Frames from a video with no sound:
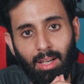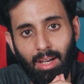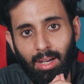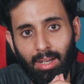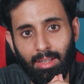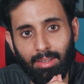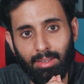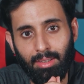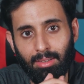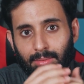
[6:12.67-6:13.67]
and
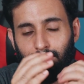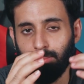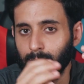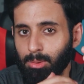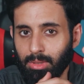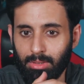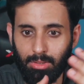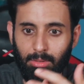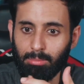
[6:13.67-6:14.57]
uh, you can sort